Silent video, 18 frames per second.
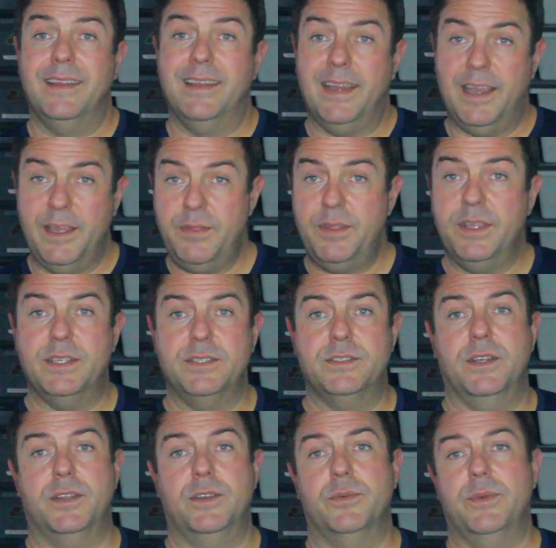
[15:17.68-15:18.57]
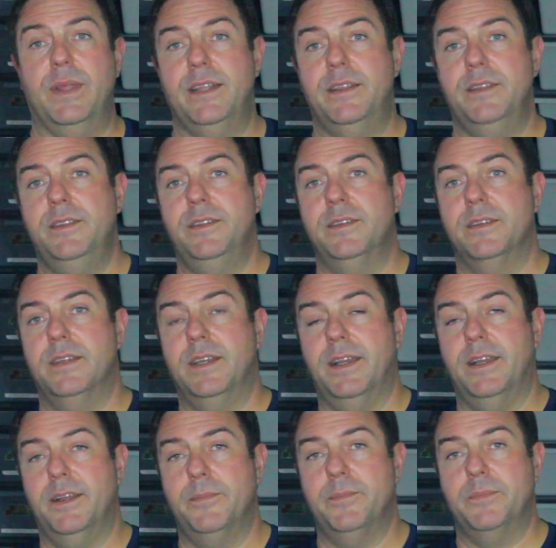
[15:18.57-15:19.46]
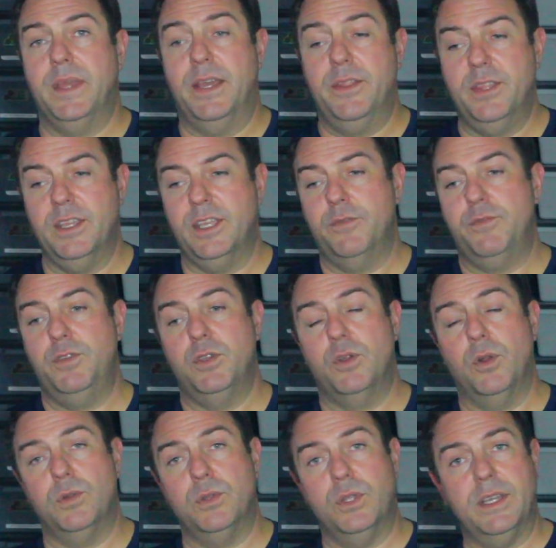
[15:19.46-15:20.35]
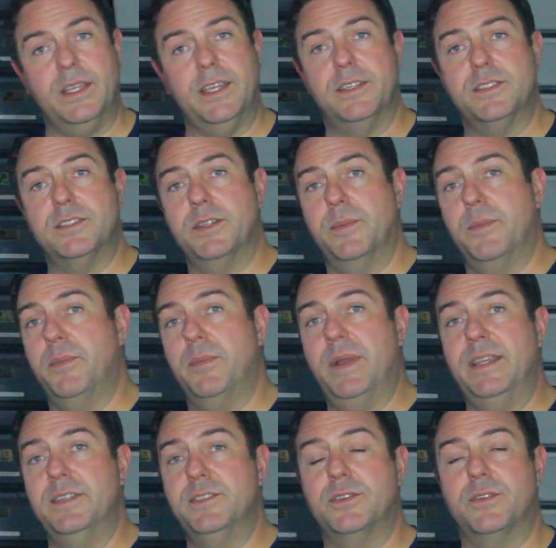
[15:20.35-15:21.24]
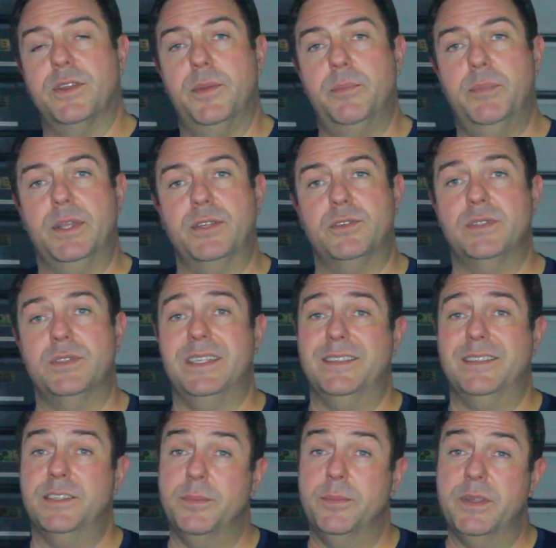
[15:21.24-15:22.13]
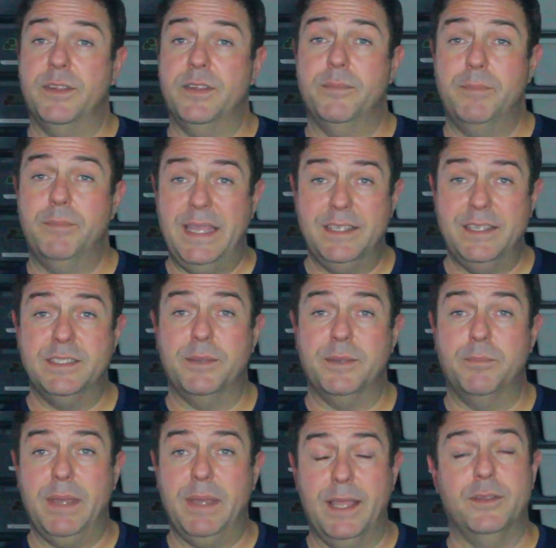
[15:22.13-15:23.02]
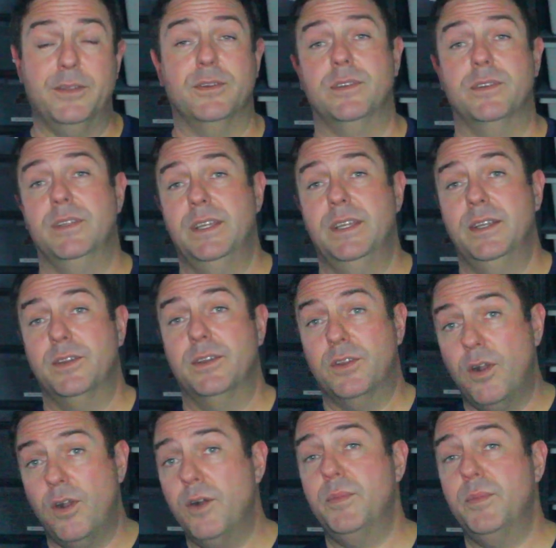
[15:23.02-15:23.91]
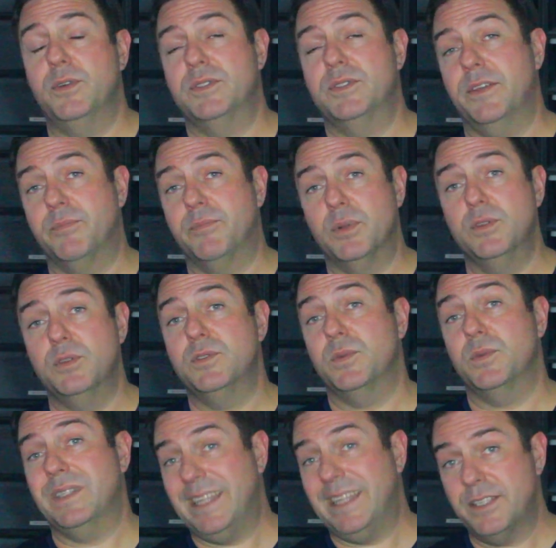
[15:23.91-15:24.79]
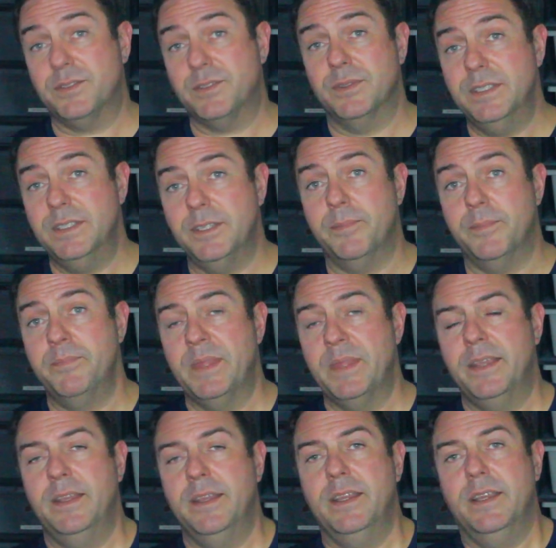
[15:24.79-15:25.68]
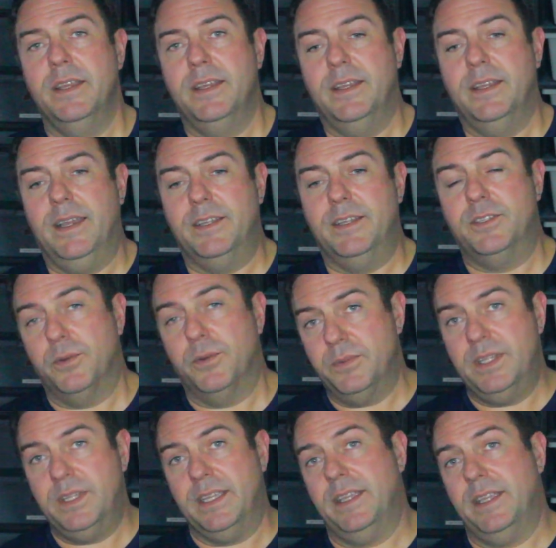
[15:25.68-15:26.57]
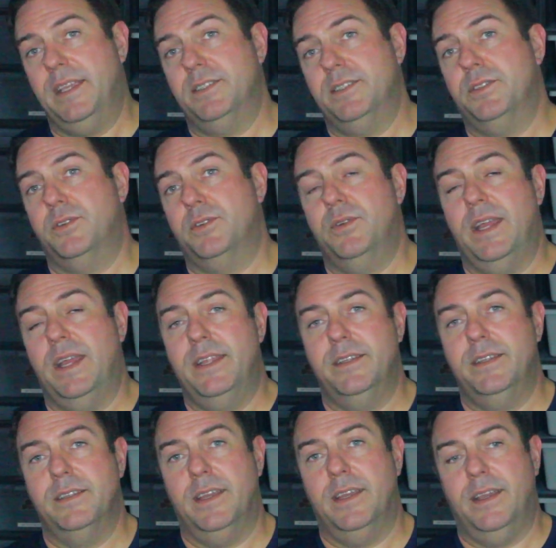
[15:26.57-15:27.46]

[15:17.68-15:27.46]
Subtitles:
I think it's underrated. I think if you go look at some of my Instagram pictures at some of the amazing banger combos I've produced with lesser in them, I don't think it gets the credit.